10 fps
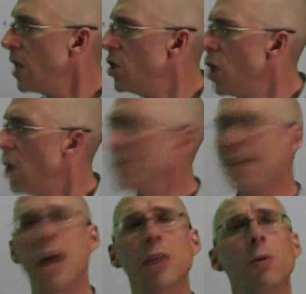notice
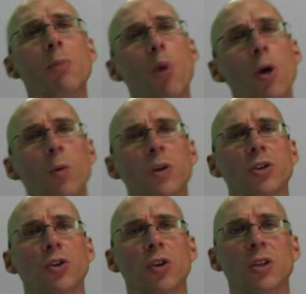how the report
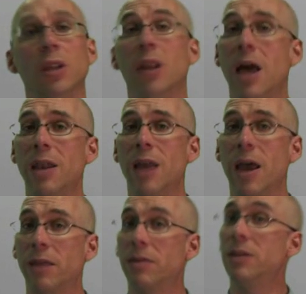wizard looks a lot
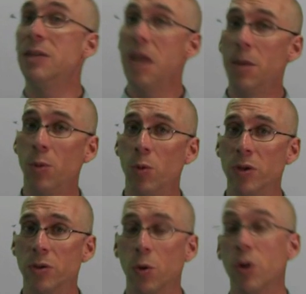like the table
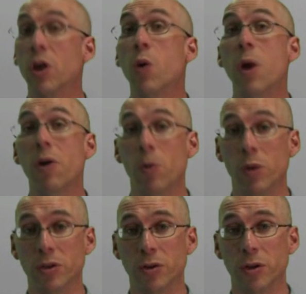wizard or the query
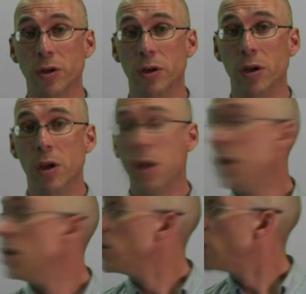wizard.
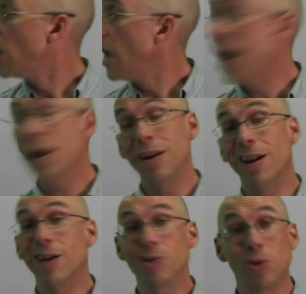And it
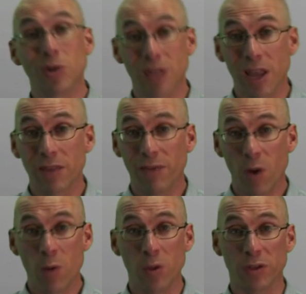also looks like the
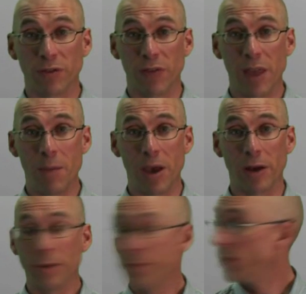form wizard for that
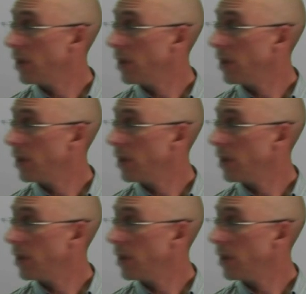matter.